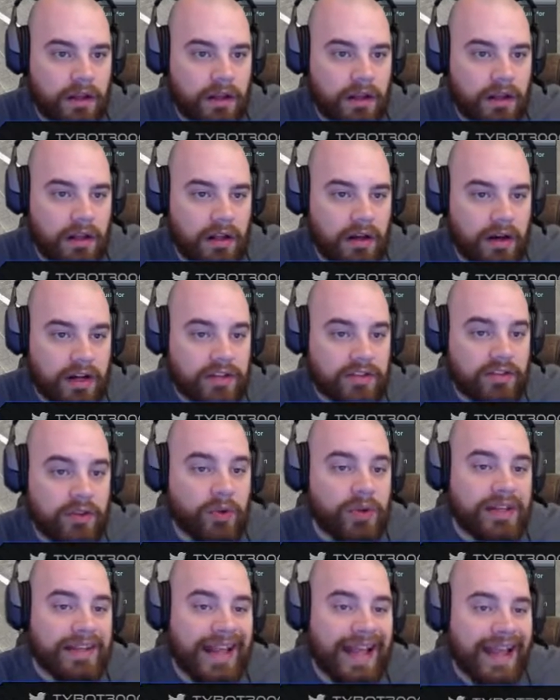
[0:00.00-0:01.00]
Alright, so
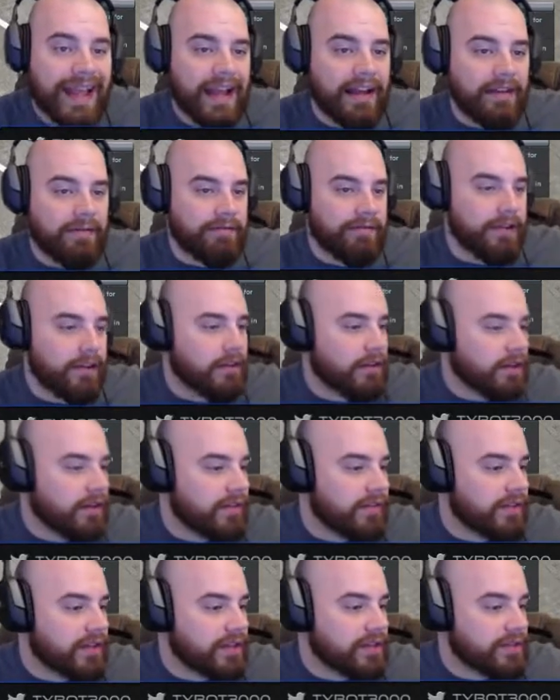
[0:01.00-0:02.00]
we can fit all
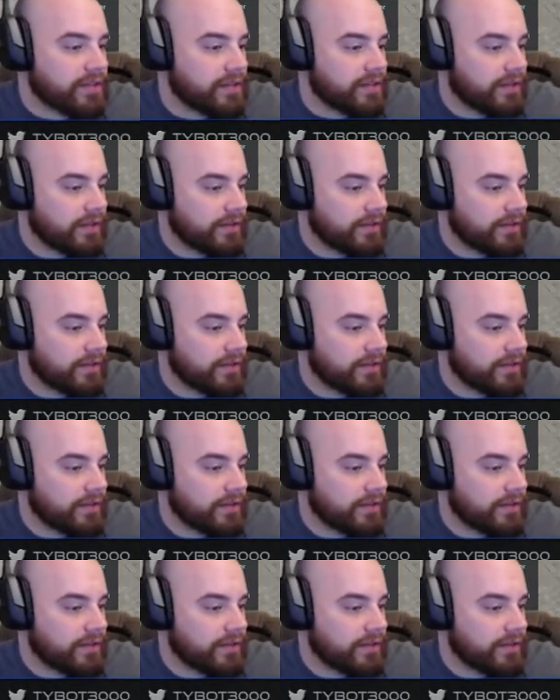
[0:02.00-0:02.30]
of these.